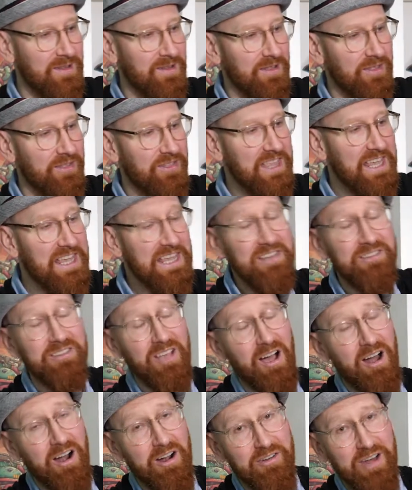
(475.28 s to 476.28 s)
These
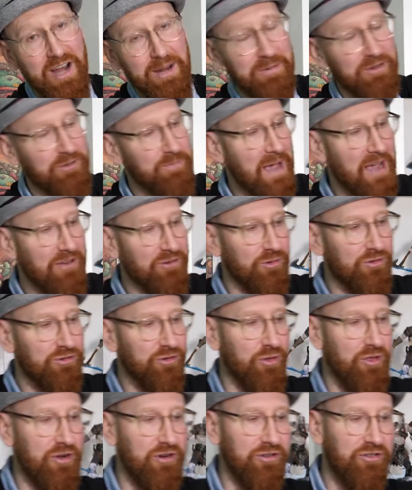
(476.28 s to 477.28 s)
are incredibly special. So
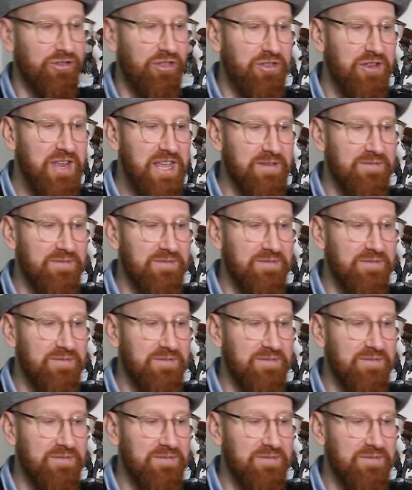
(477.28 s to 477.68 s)
there's 3